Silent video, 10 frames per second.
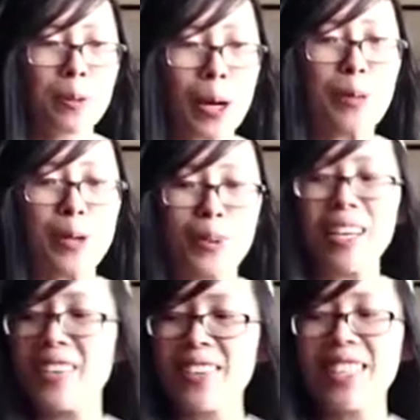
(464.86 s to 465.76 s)
who I work with,
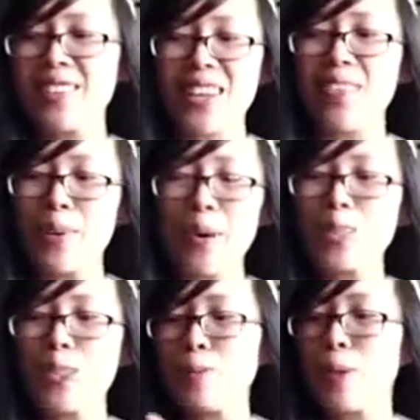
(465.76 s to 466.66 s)
I know I keep coming
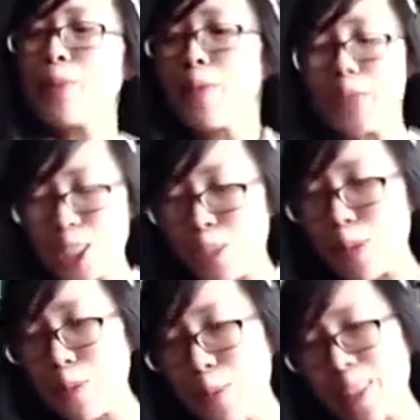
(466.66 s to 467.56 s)
back to the people. I'm such a
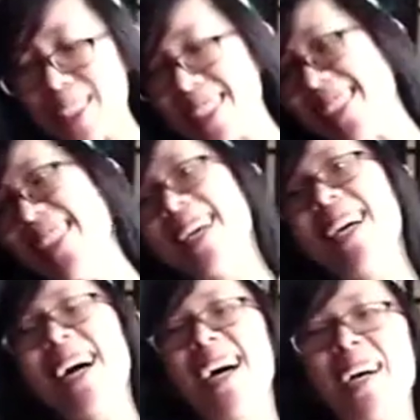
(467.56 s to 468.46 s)
people person,
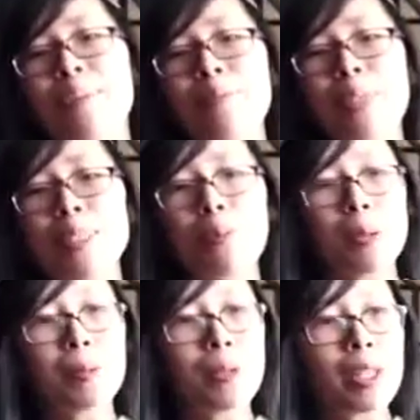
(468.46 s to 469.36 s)
but the
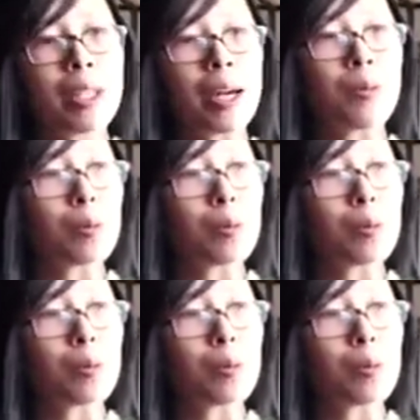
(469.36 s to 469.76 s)
people that I've